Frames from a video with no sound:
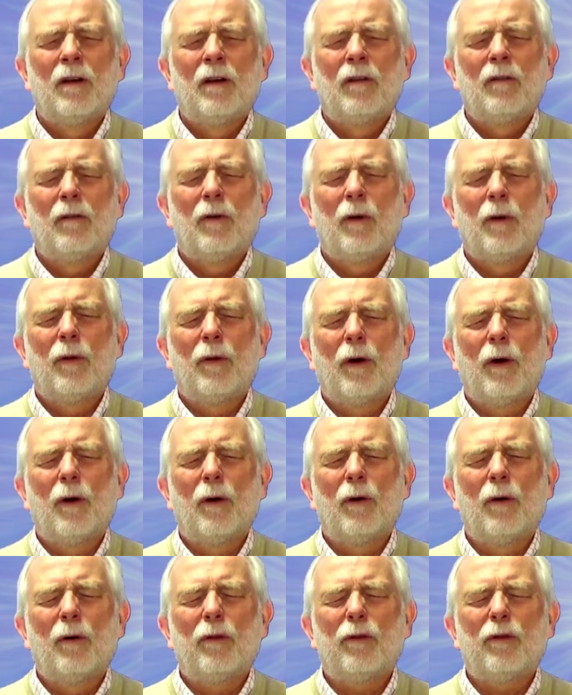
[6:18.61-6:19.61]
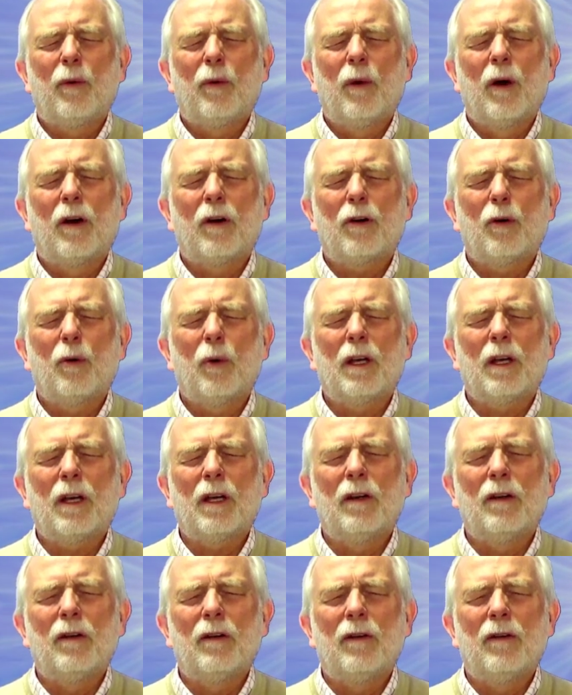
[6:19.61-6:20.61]
for those who are
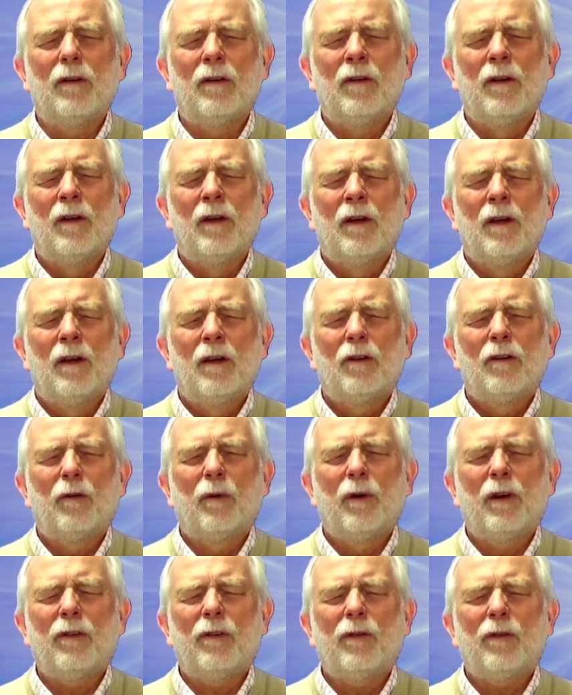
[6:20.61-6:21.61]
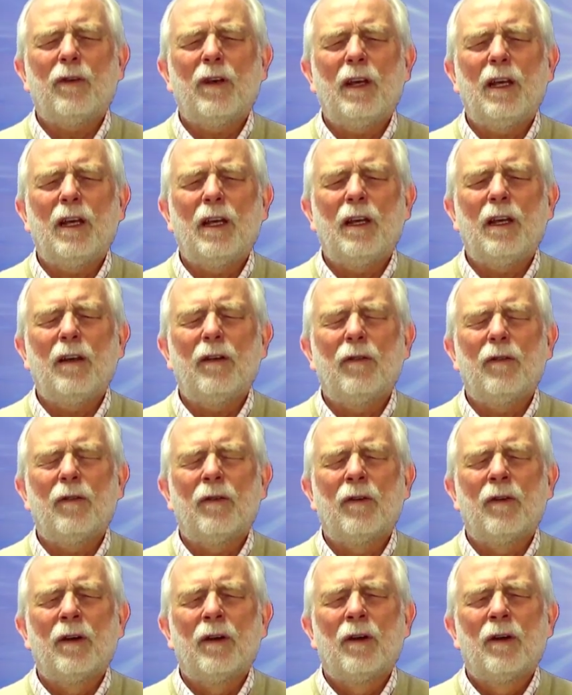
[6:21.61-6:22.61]
quickened to receive
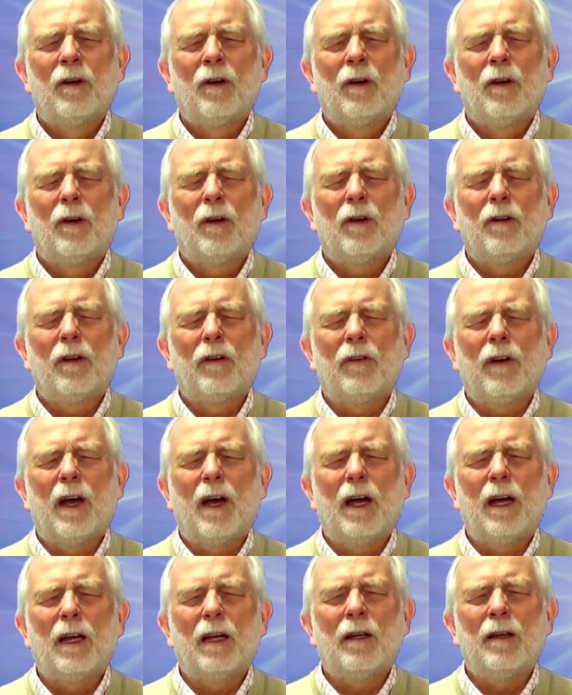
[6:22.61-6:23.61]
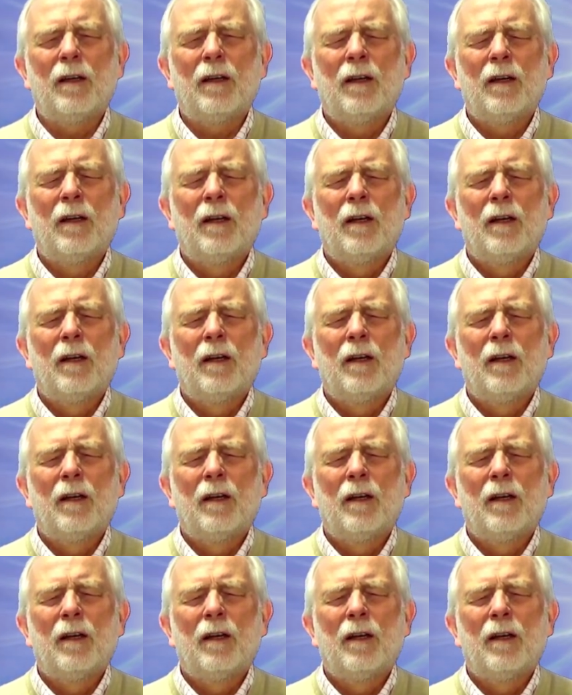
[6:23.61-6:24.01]
her divine